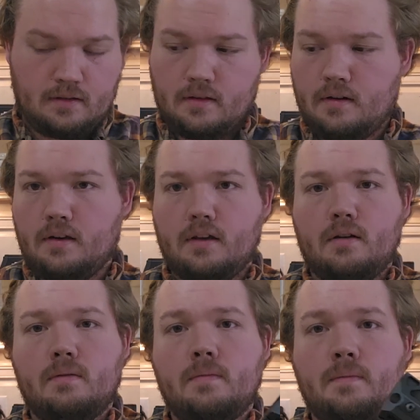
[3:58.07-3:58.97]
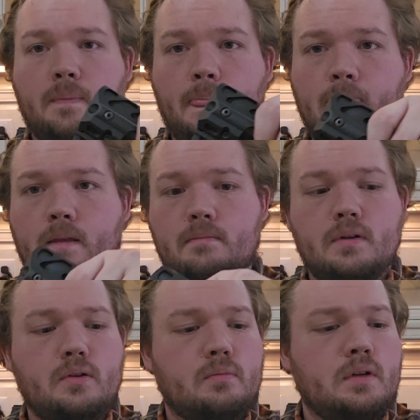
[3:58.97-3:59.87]
there you go.
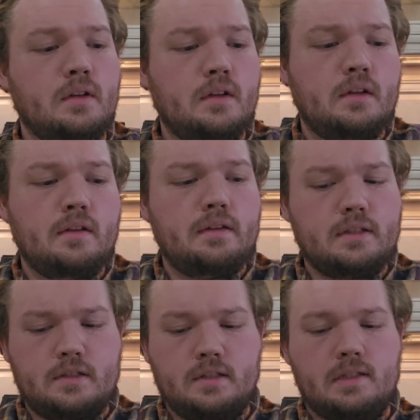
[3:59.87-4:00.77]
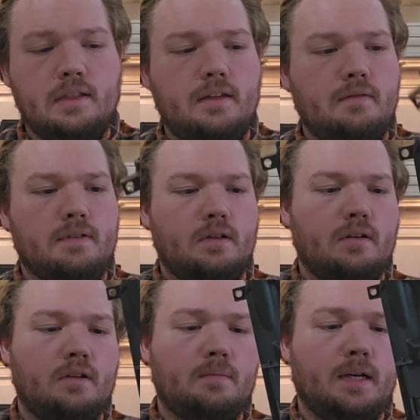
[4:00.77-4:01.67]
Boom. This just lives
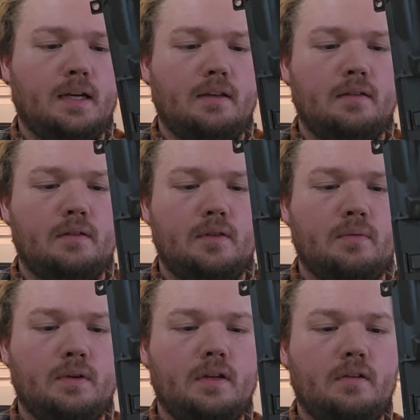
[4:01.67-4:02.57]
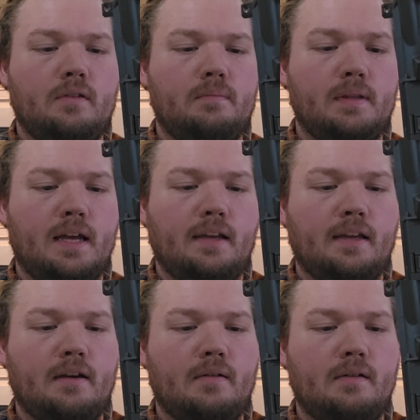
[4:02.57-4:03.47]
on my little 300
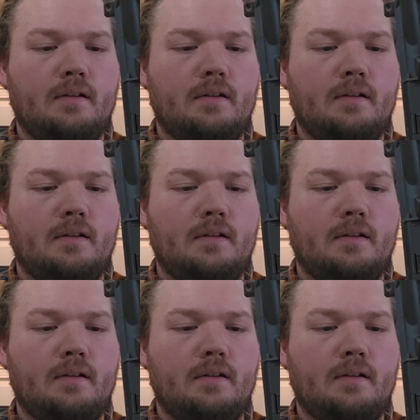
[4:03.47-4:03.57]
blackout